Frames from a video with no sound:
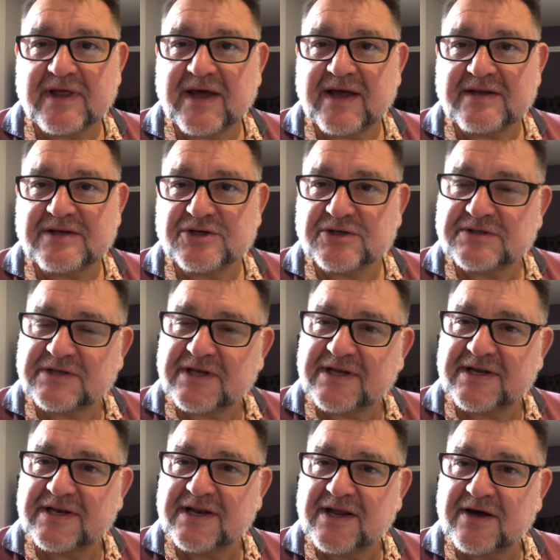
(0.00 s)
they're just
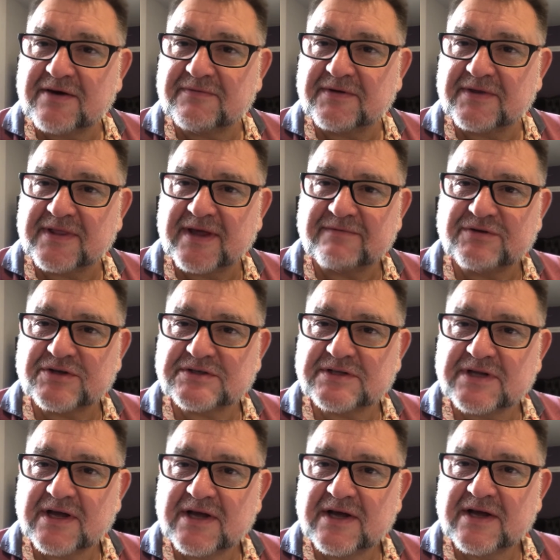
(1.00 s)
in love, and they've just,
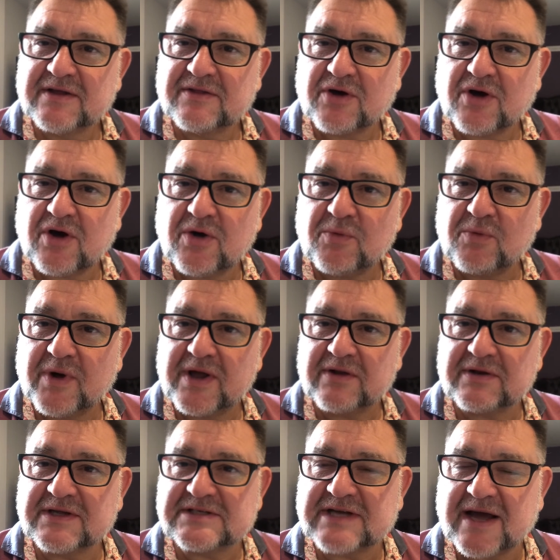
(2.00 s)
the whole
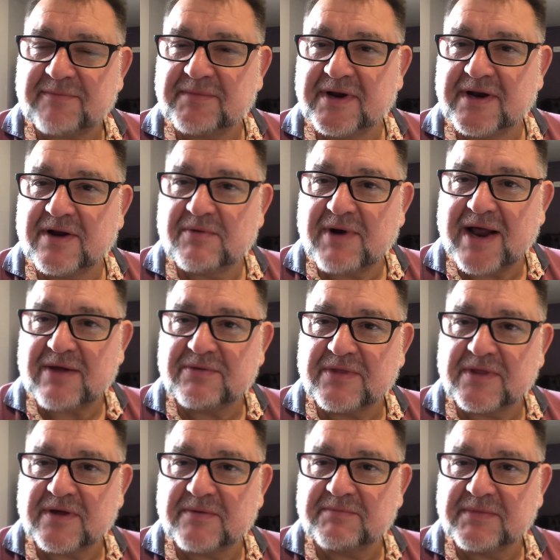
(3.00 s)
world is happening around
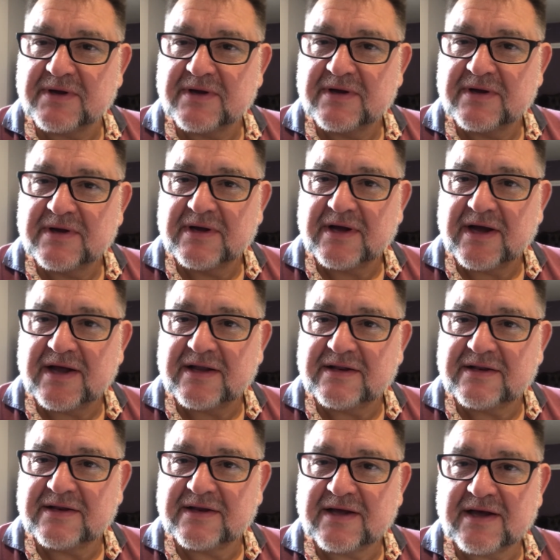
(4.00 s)
them,
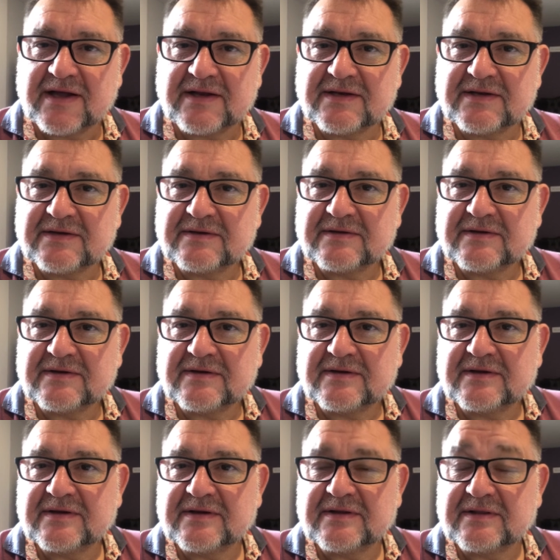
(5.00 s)
and
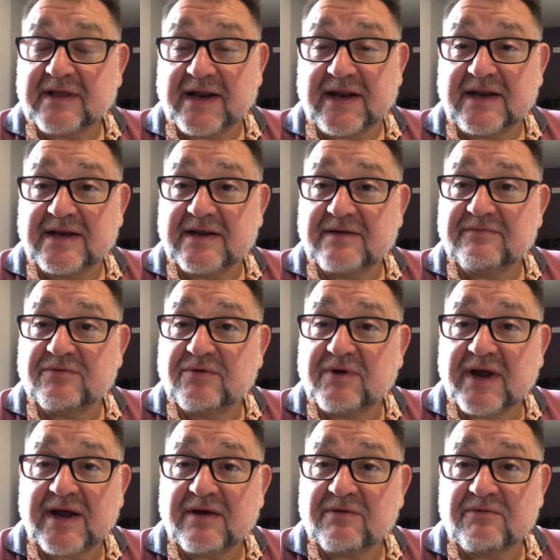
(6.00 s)
they didn't
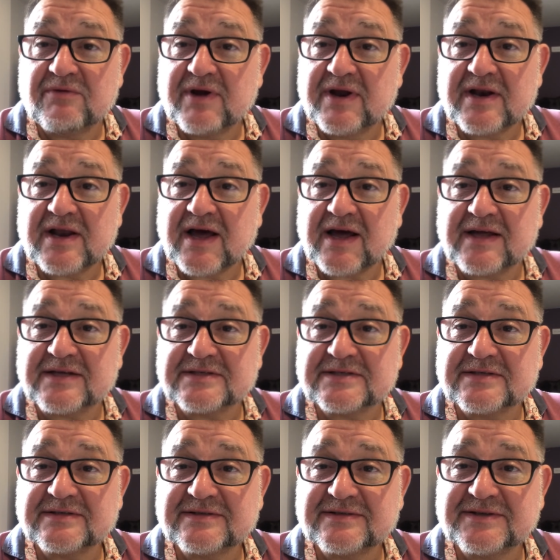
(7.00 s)
even realize.
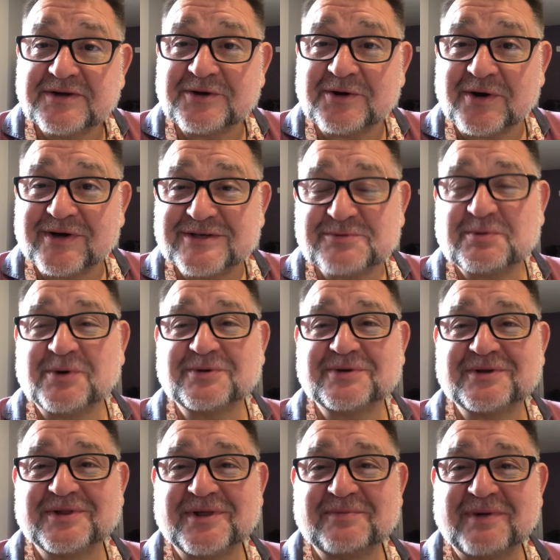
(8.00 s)
You know, I spoke
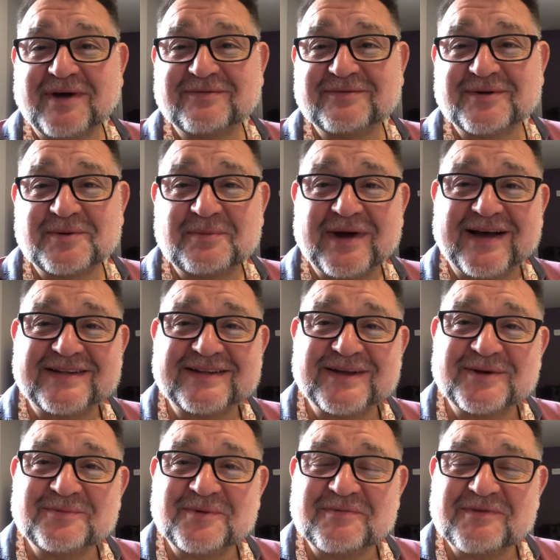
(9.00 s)
to them after about it
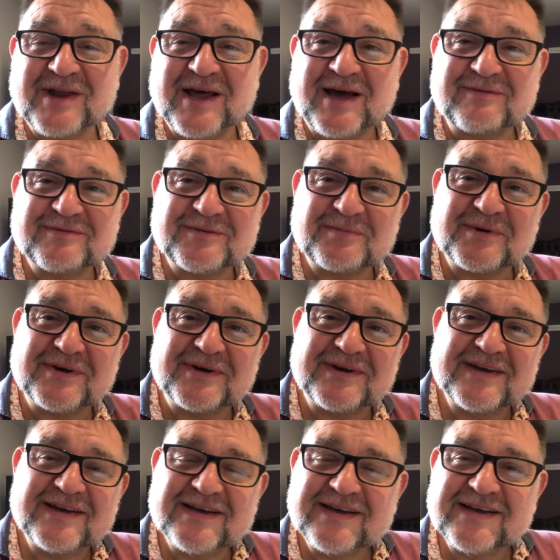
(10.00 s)
and we've laughed, but
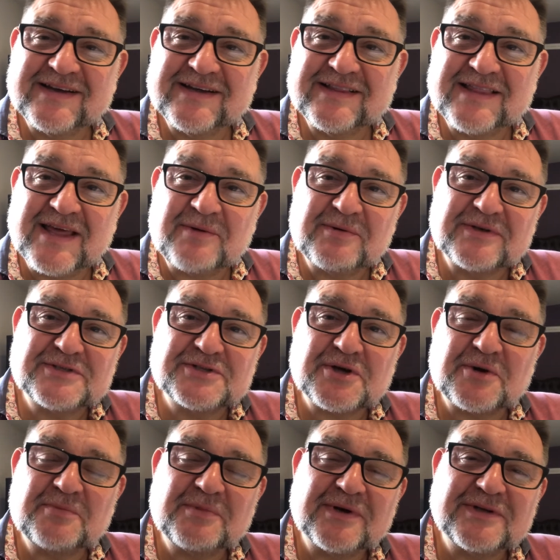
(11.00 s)
they were
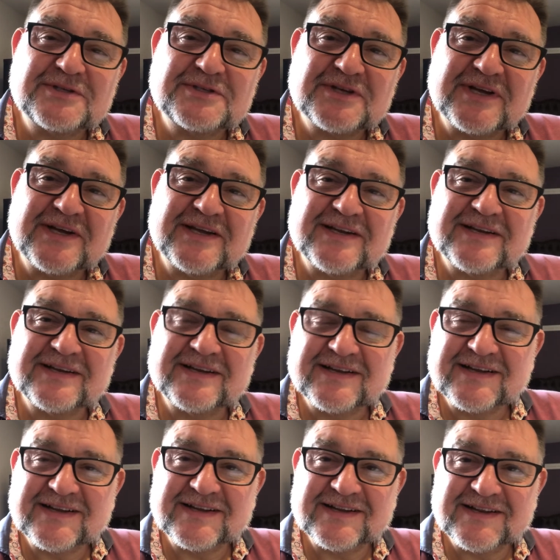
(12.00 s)
so much in
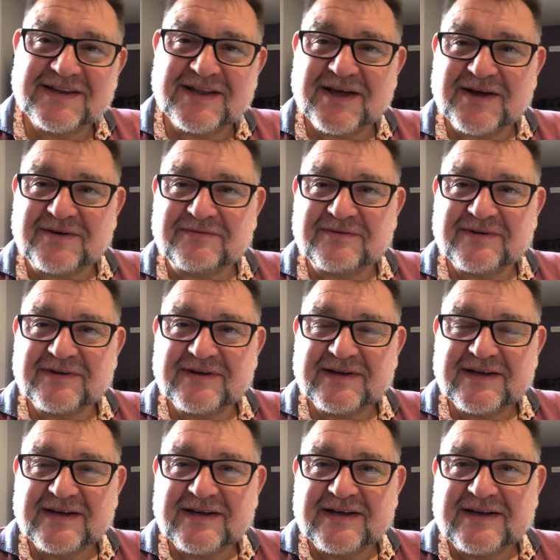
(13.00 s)
love.
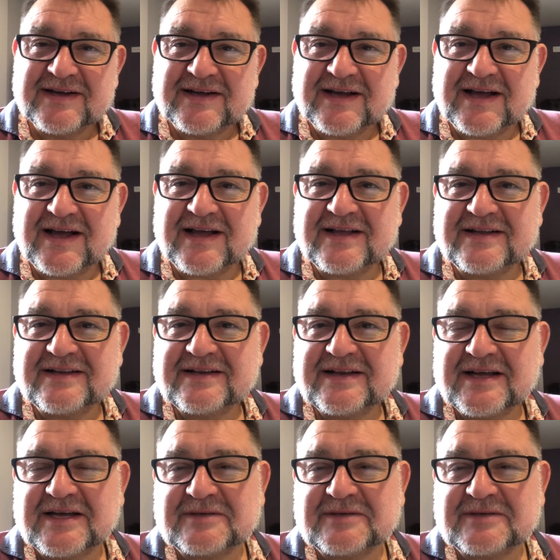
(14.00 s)
And